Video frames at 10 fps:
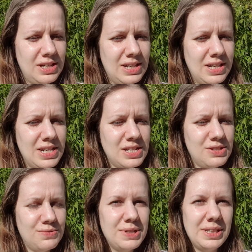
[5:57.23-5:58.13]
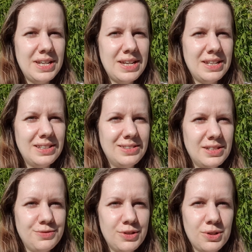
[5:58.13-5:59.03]
it is really
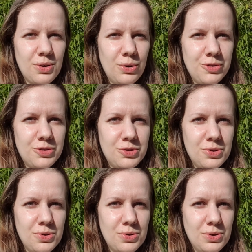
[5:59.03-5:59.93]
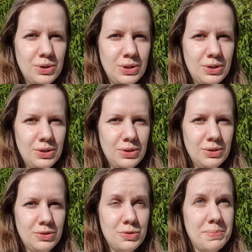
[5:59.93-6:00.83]
difficult to
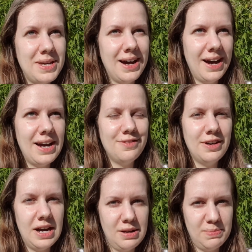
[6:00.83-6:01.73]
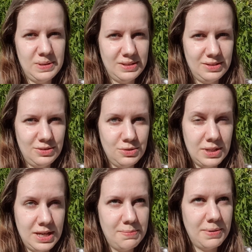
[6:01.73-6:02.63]
be high vibe, to keep